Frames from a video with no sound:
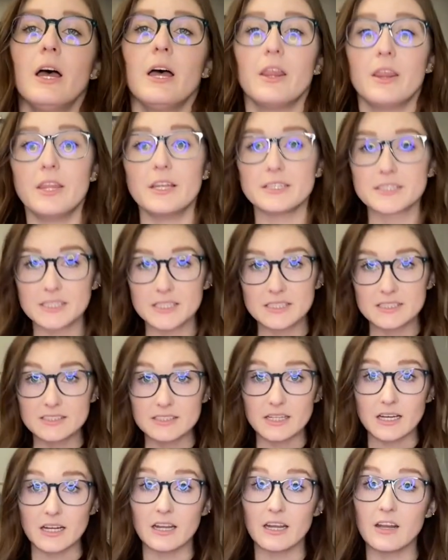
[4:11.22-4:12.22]
this is
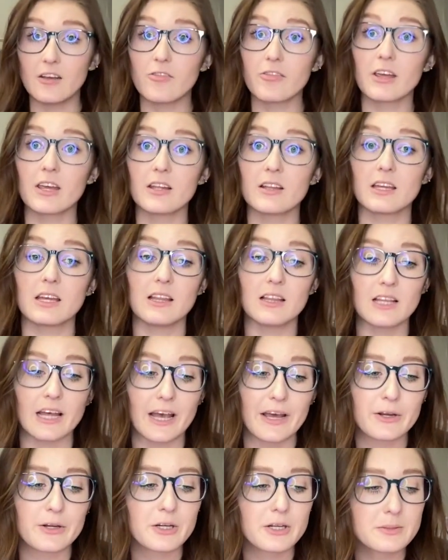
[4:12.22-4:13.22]
significantly
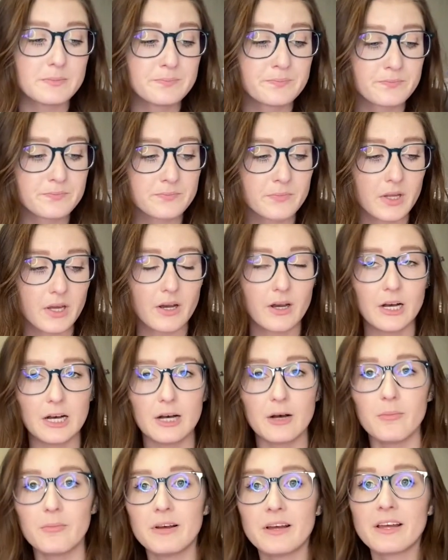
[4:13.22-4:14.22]
lighter,
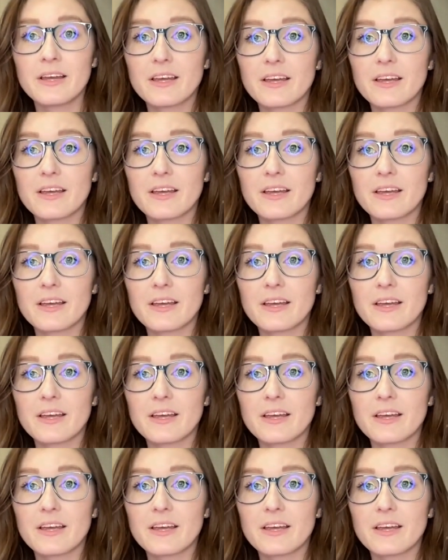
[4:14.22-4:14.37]
and